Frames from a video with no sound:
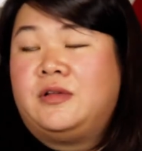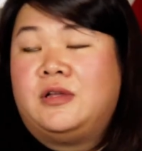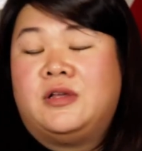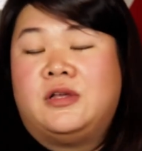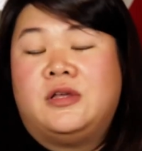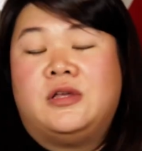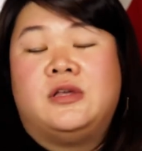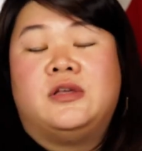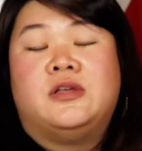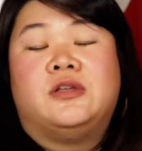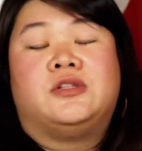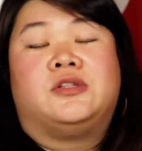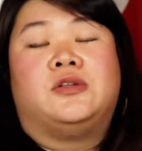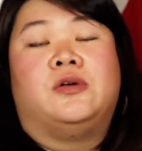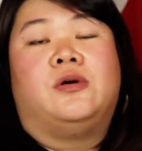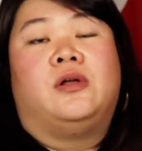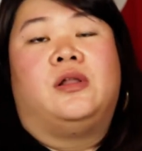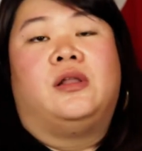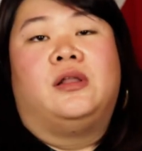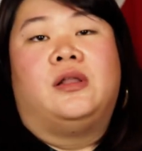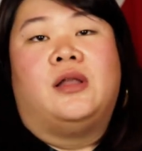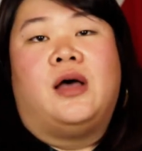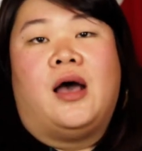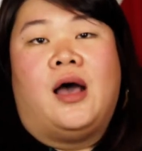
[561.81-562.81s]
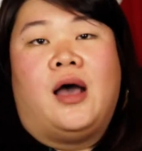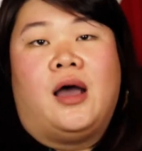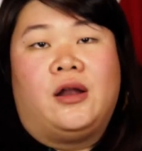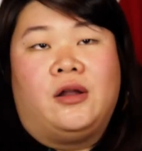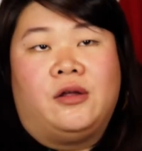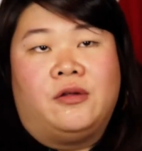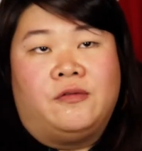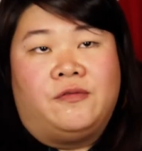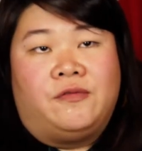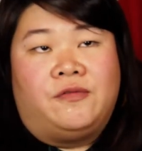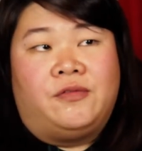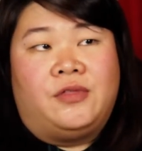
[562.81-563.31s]
Mm. So a lot
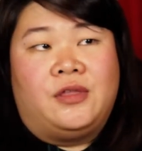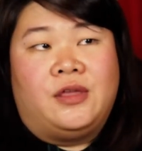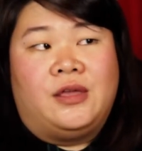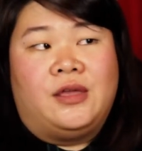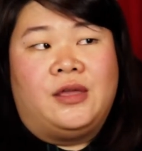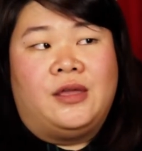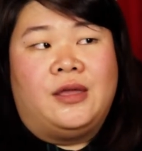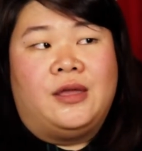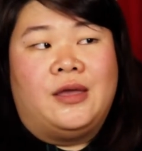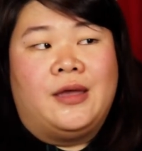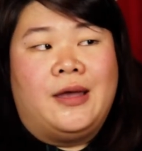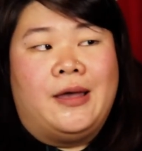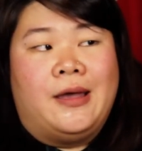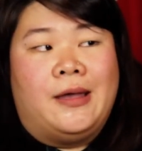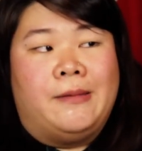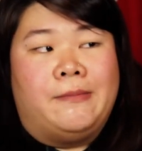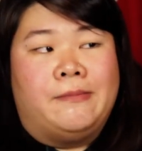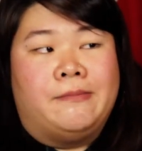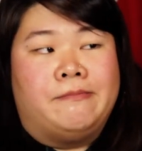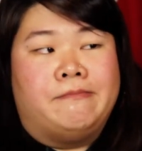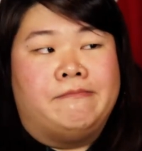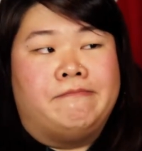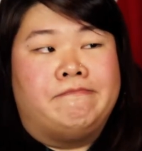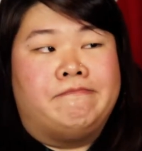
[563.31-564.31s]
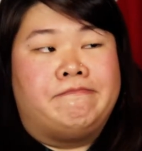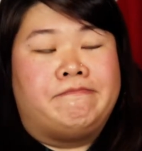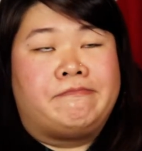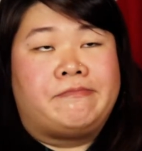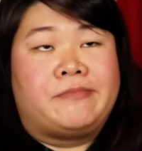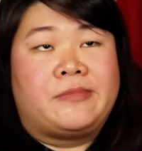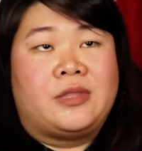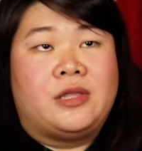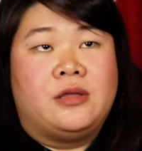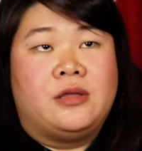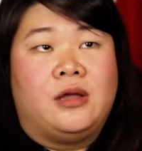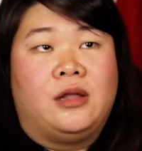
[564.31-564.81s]
of the um,
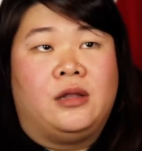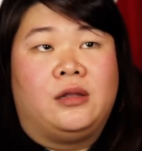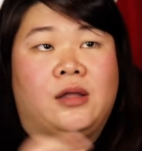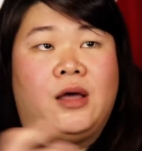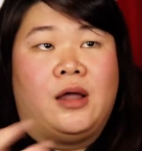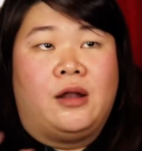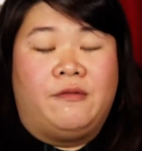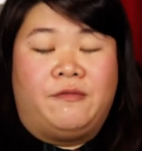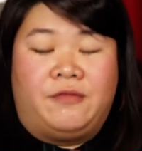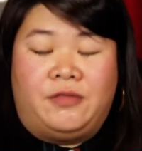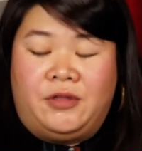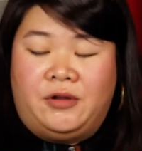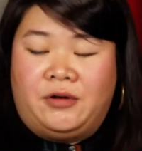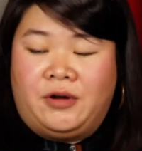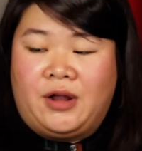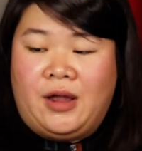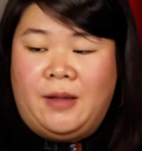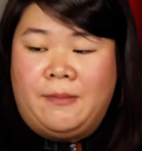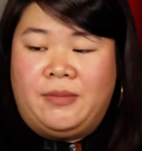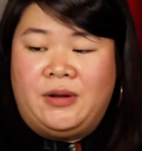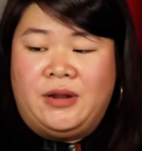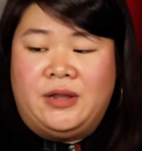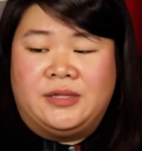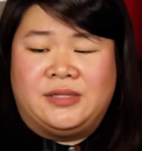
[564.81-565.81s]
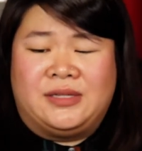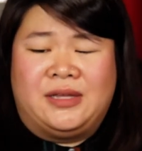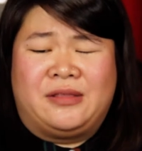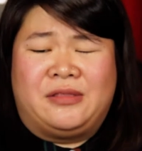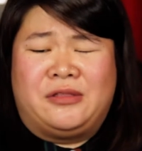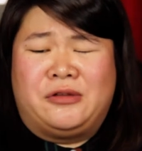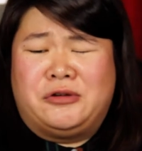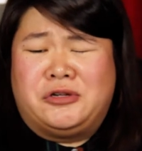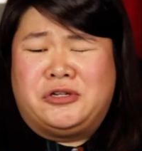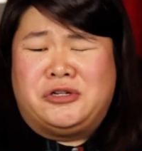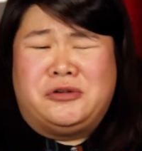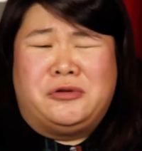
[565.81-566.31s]
a lot of theater companies, like
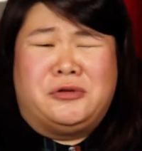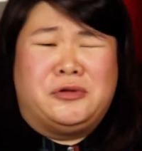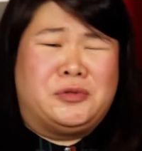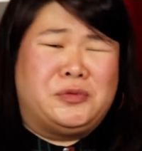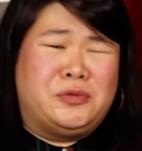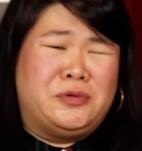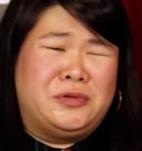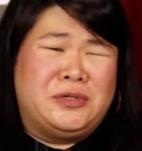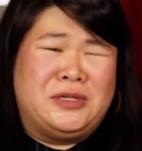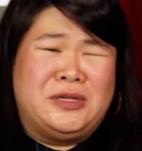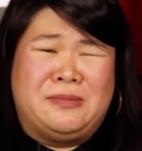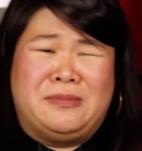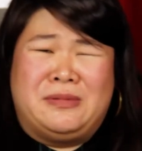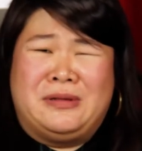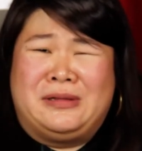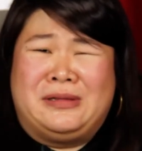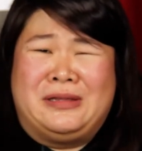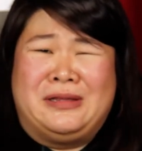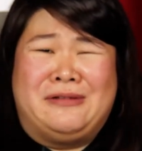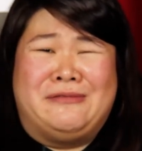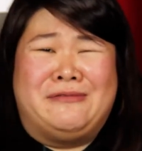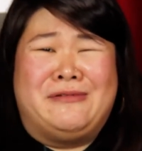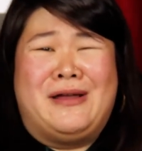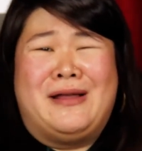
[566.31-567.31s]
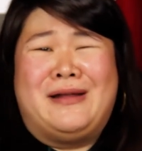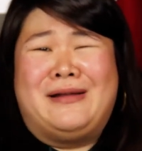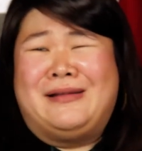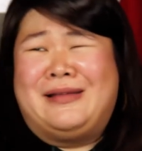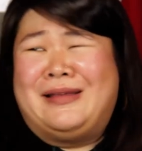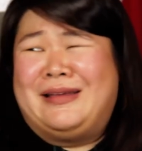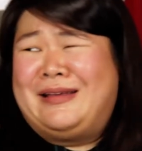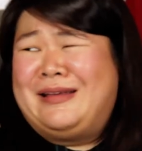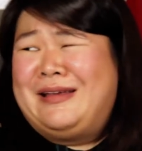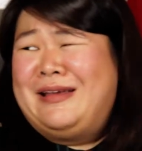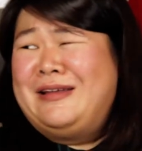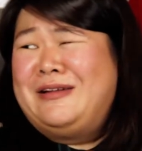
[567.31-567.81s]
their shows will typically run
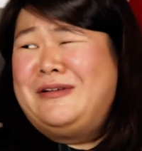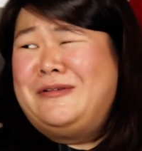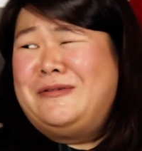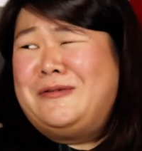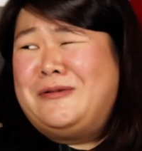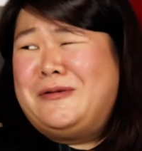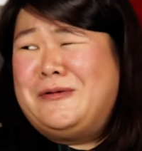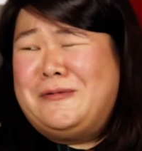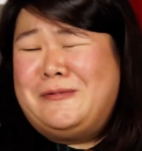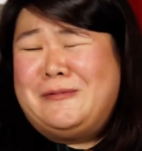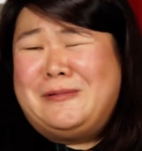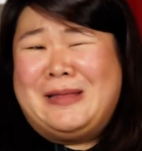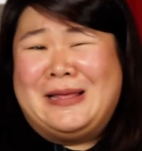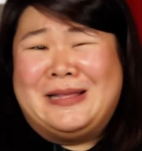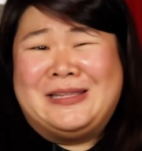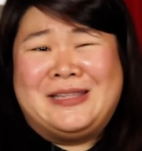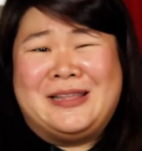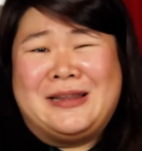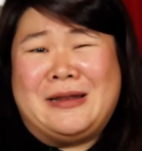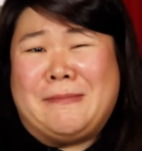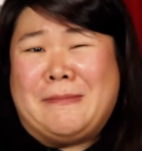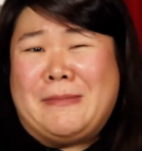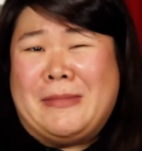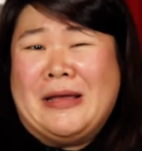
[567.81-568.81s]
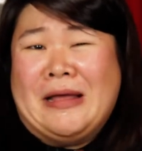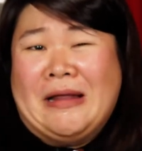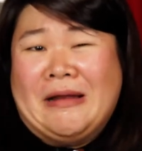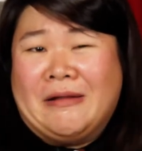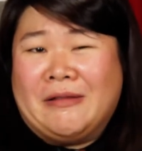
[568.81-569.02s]
like, I don't know, less than a month.